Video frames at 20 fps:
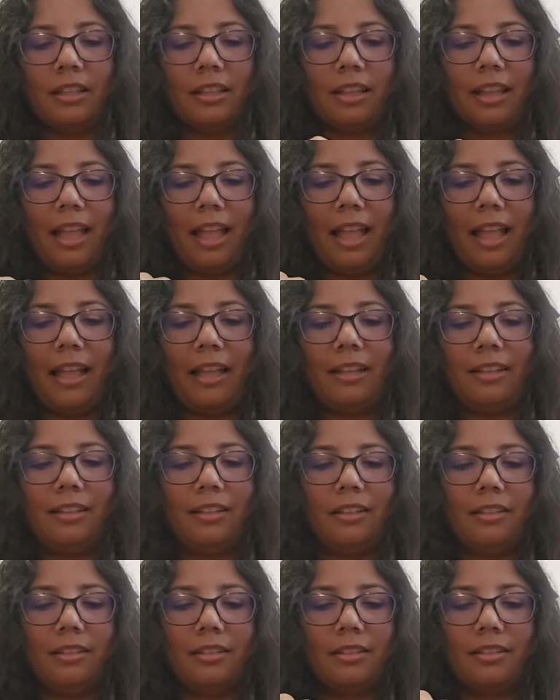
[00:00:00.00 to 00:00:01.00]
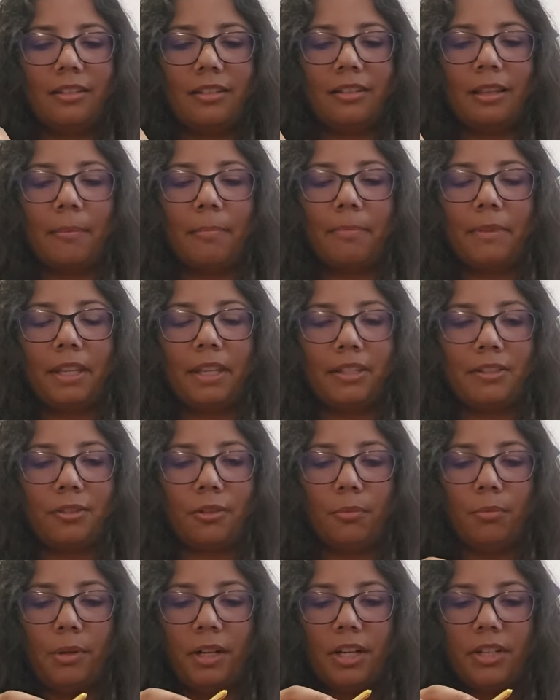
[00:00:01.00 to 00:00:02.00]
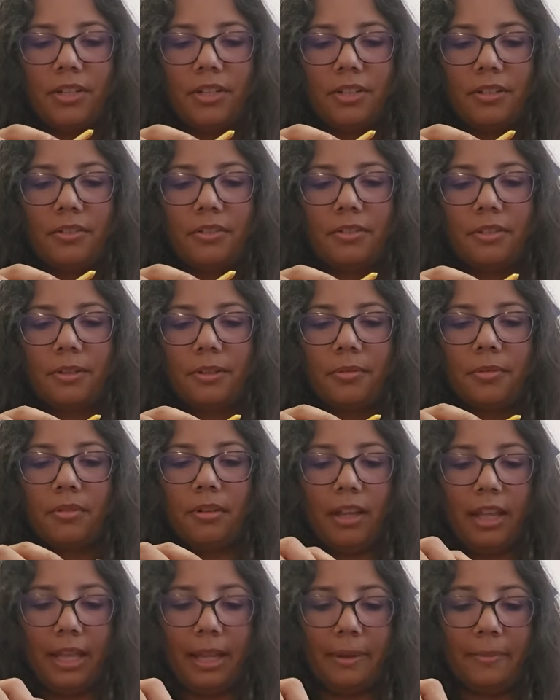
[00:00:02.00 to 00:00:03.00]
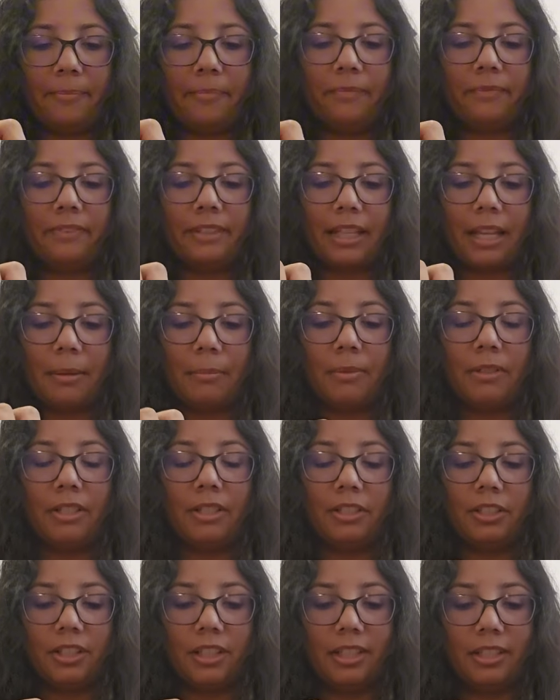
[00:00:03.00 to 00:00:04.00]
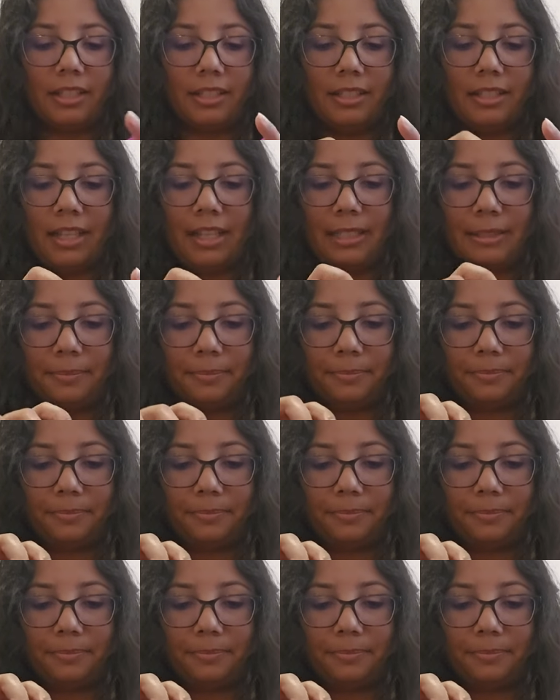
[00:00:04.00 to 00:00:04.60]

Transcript: and just something so precious. So, okay, I'm going to look into that.